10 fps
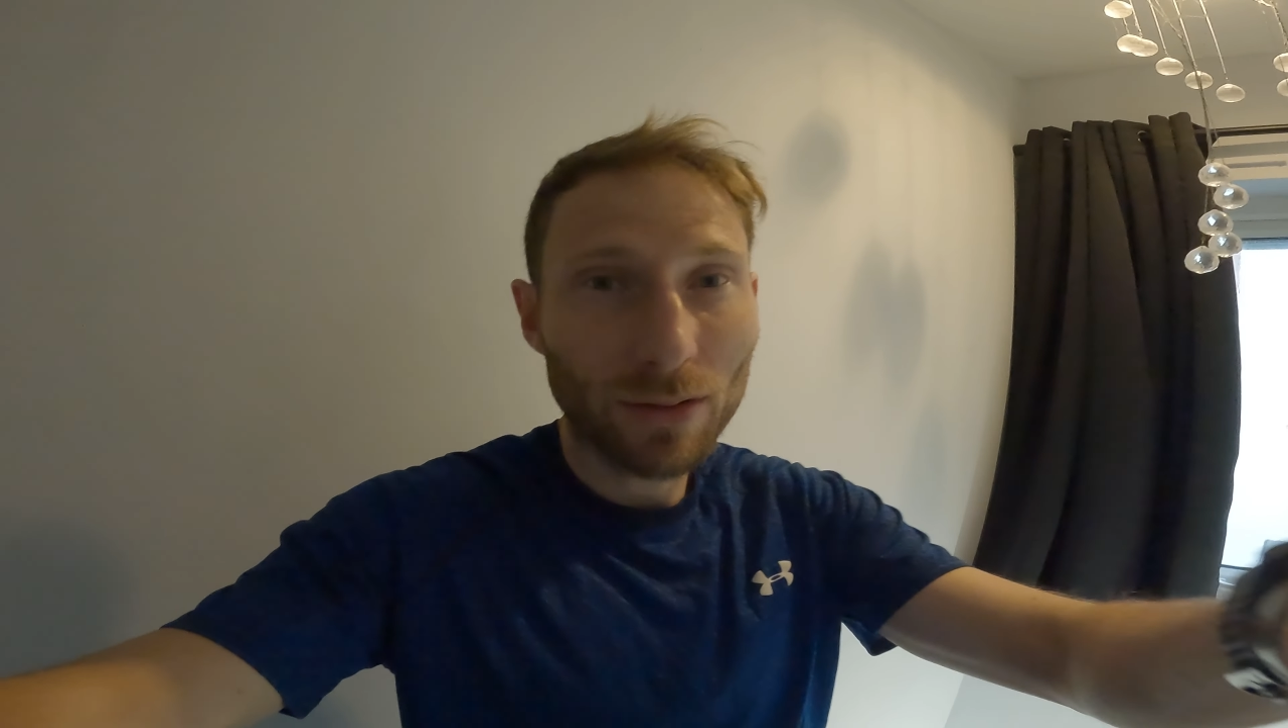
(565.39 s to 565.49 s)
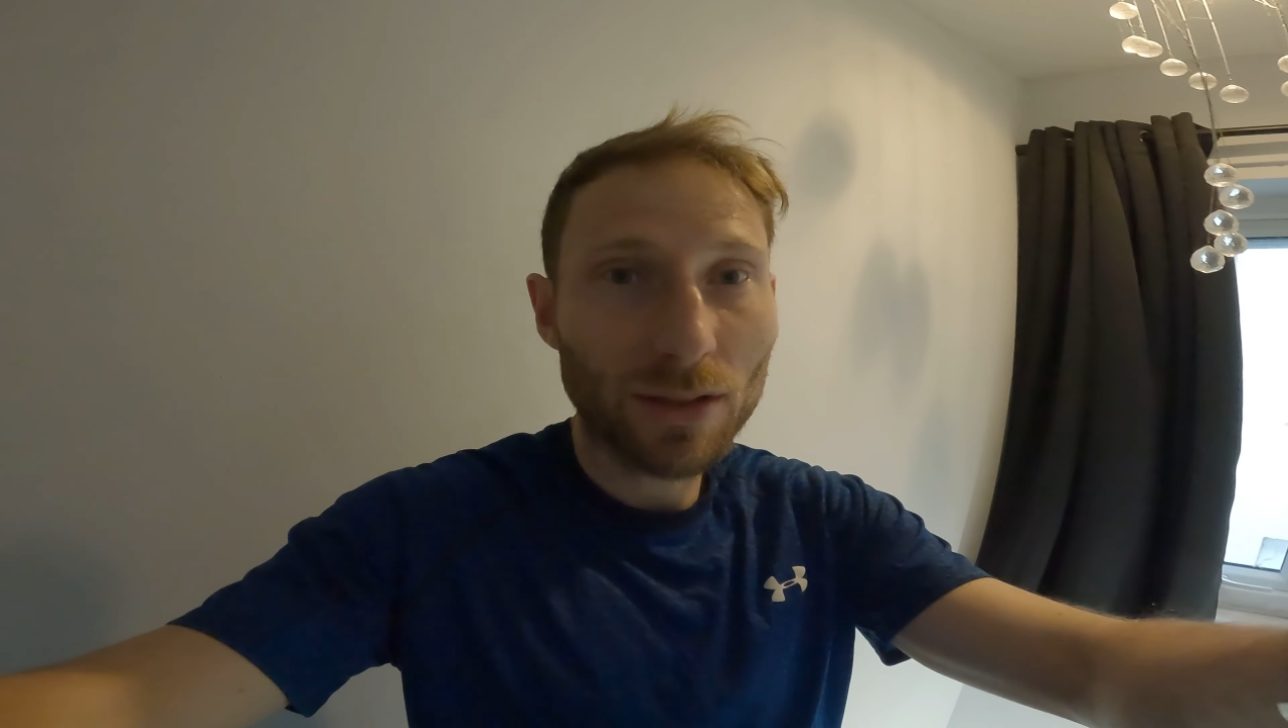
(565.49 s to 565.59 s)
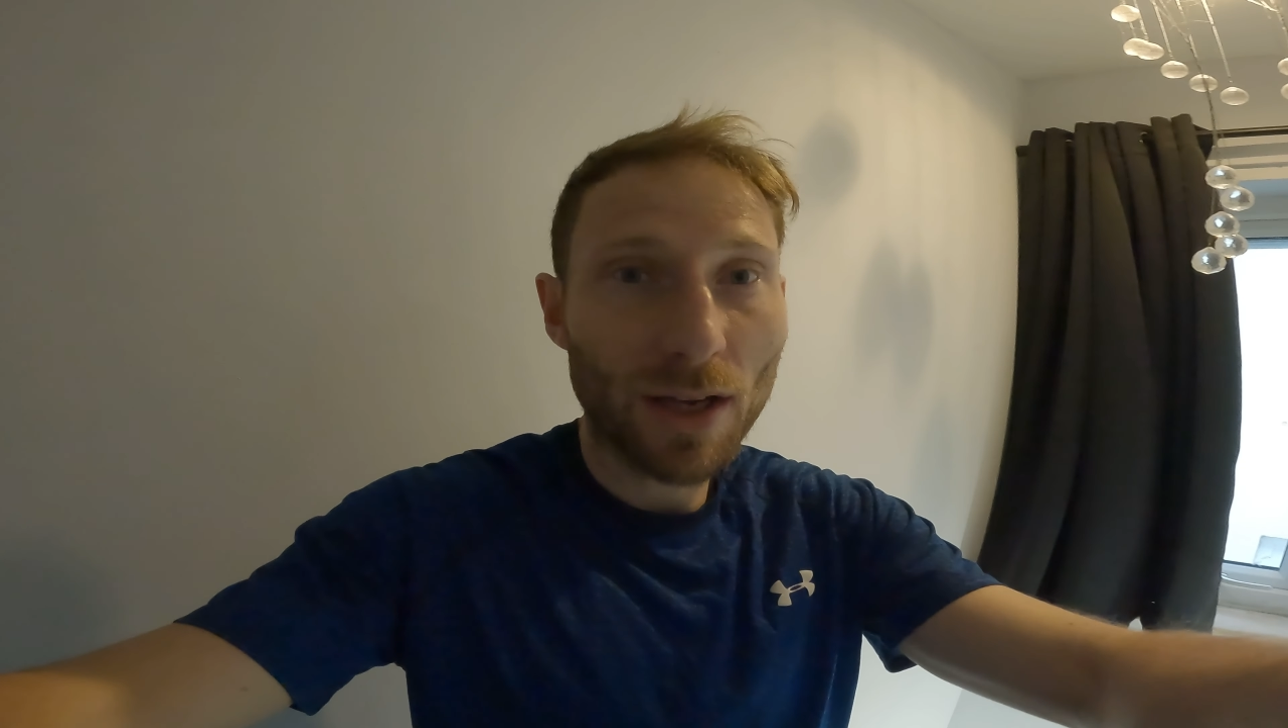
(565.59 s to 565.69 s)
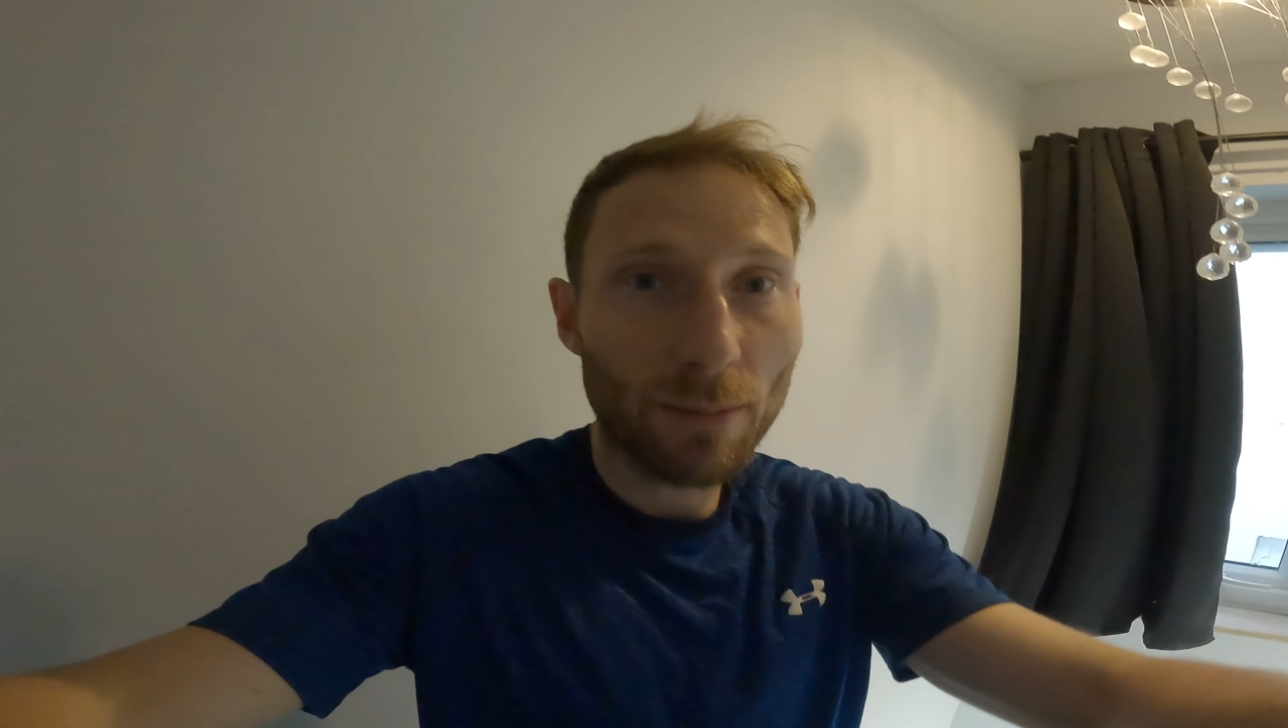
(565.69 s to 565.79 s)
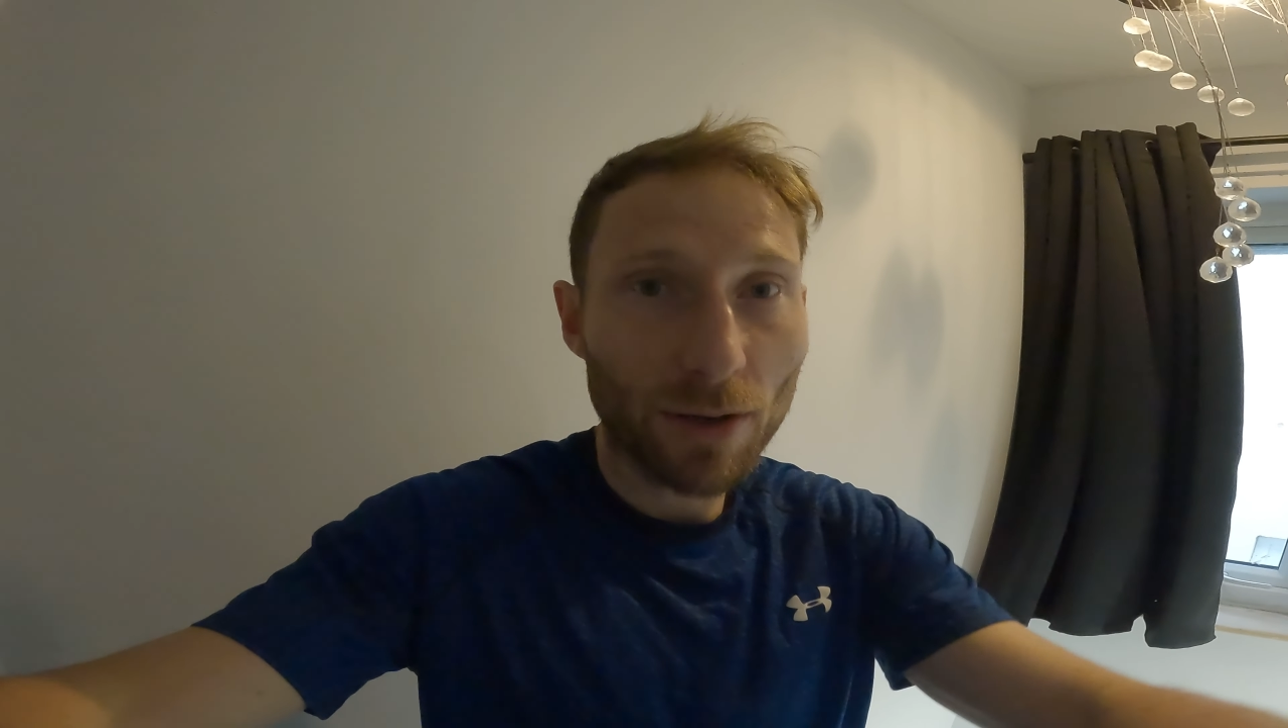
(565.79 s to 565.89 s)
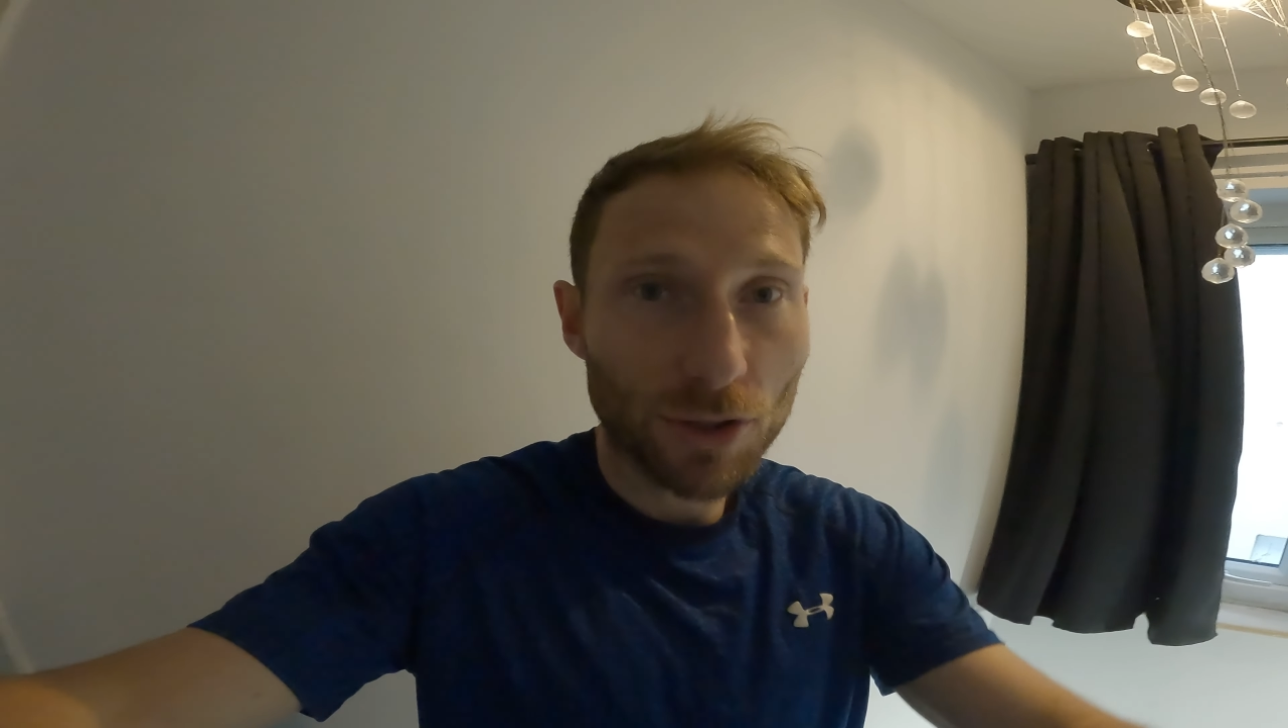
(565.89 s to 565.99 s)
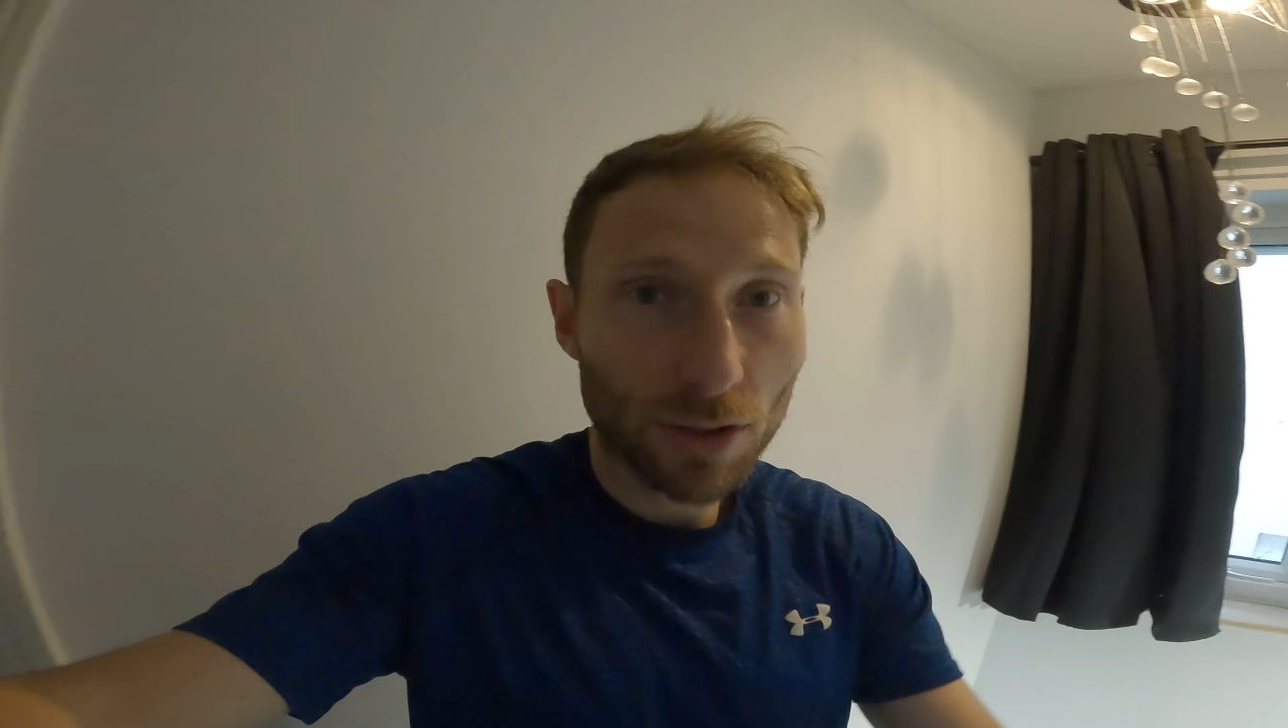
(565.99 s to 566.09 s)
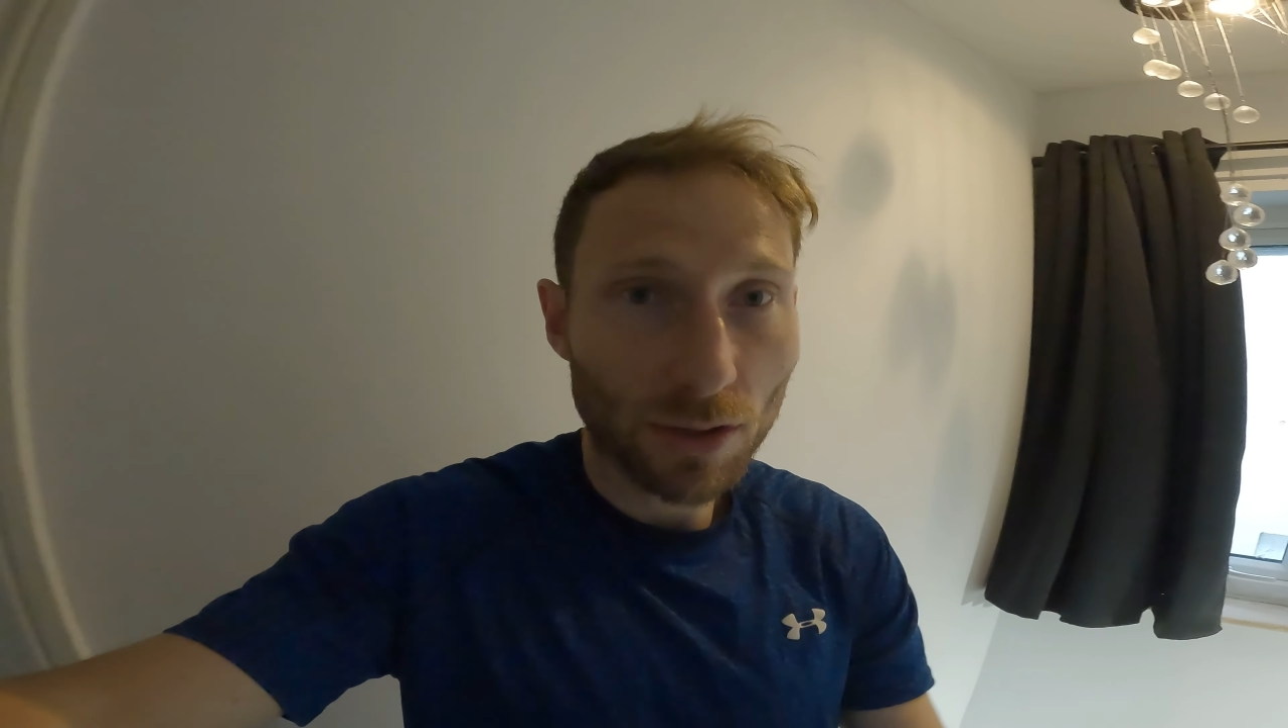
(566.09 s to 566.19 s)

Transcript: a tape measure